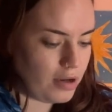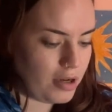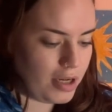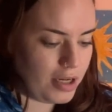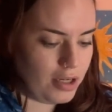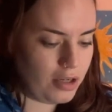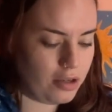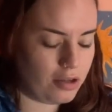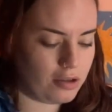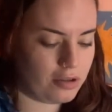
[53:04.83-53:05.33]
I
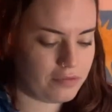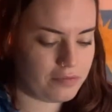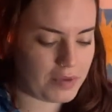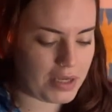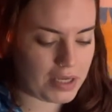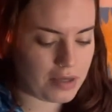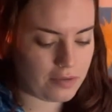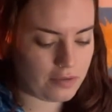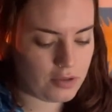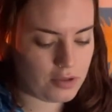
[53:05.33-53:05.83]
love
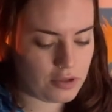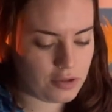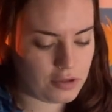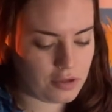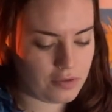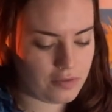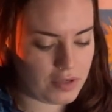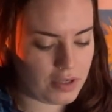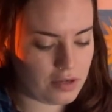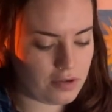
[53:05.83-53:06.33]
making
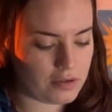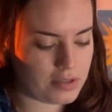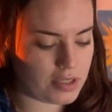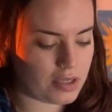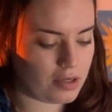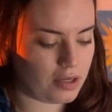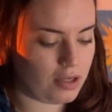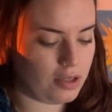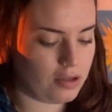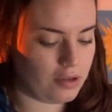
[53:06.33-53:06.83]
YouTube videos, and
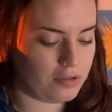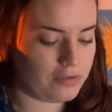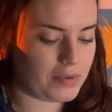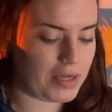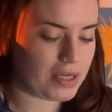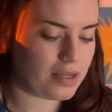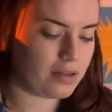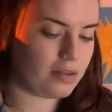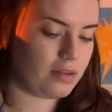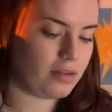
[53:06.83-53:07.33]
I love
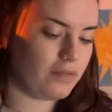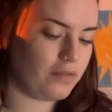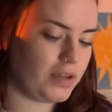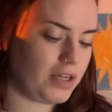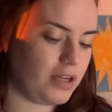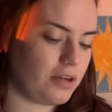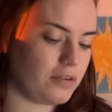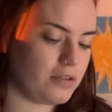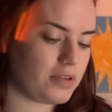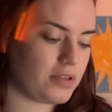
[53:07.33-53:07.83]
making the
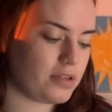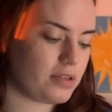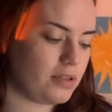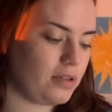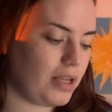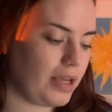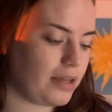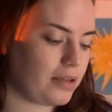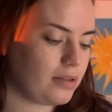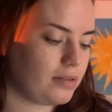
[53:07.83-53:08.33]
videos
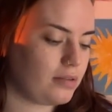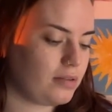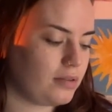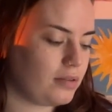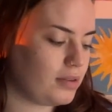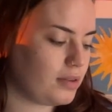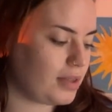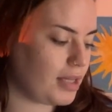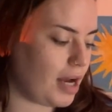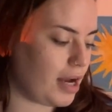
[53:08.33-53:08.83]
like
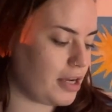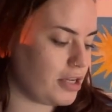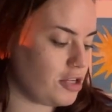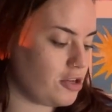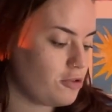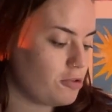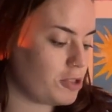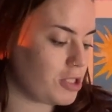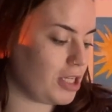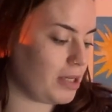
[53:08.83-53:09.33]
that I
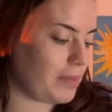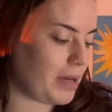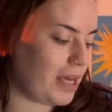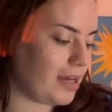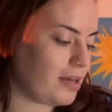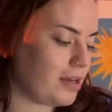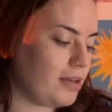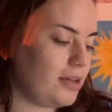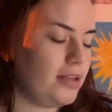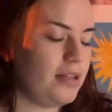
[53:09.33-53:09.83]
usually
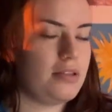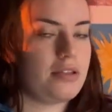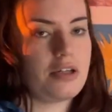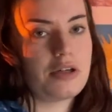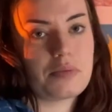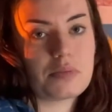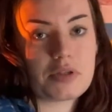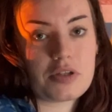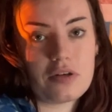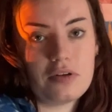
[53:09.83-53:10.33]
make in
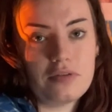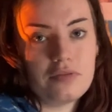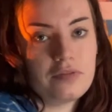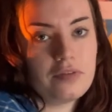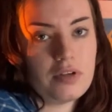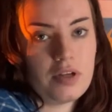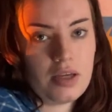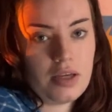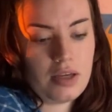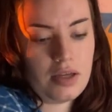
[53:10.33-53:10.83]
terms of,
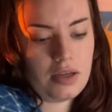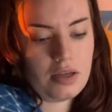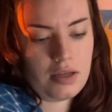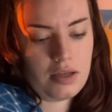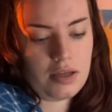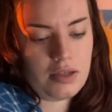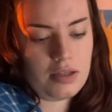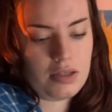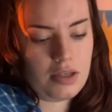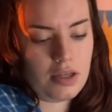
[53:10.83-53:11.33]

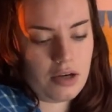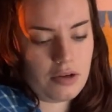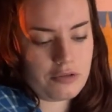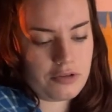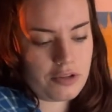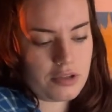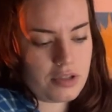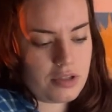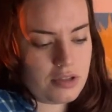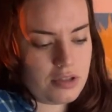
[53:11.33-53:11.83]
you know,
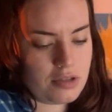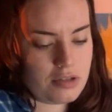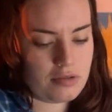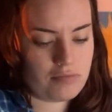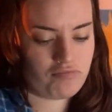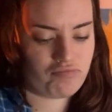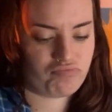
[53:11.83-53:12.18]
just